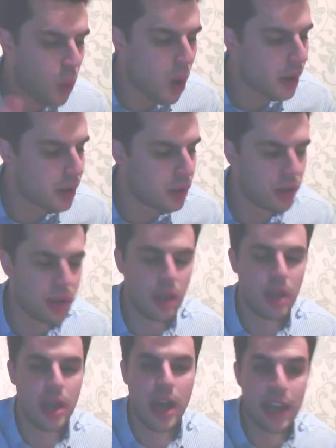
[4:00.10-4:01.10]
wild.
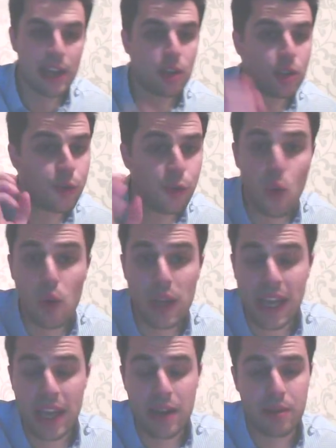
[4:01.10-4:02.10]
He looks
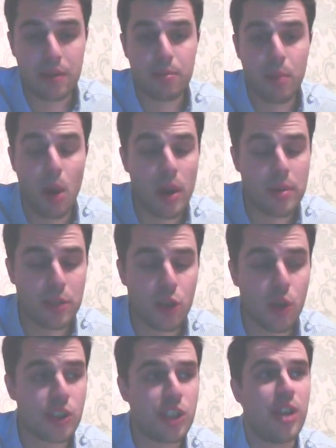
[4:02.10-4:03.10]
falling in behind
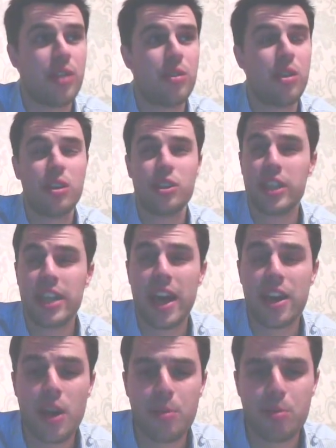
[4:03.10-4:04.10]
shots. You see
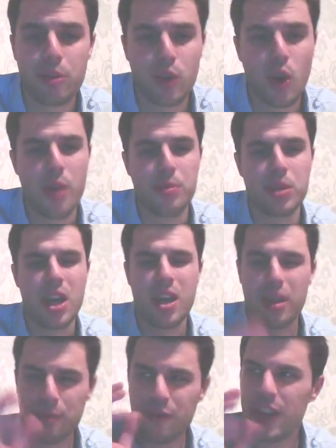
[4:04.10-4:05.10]
that a number of times.
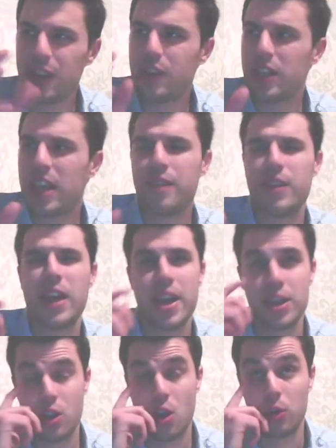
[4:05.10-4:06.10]
Think of the David
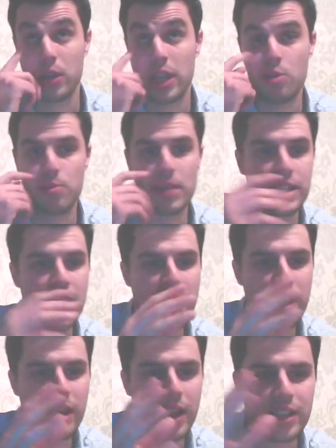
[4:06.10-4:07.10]
Haye as old. He'd be
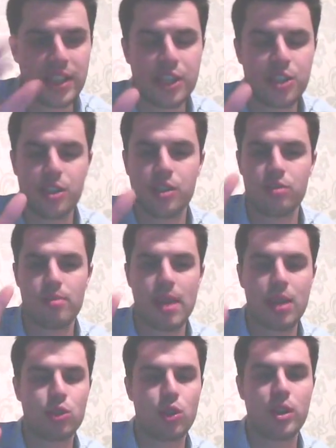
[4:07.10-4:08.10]
standing at distance from
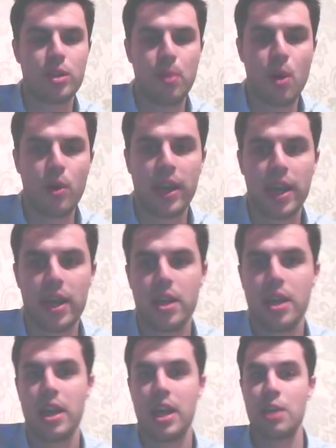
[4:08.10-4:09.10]
outside the pocket.
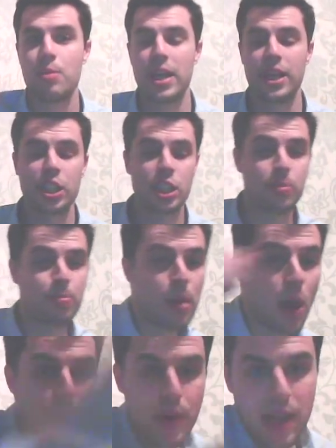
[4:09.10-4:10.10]
He would
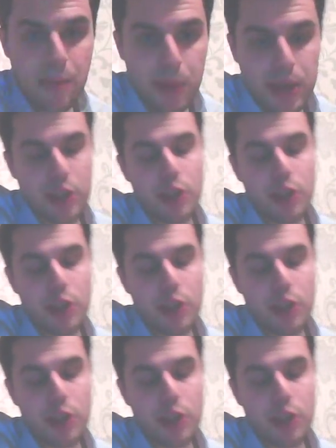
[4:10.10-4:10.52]
explode in with a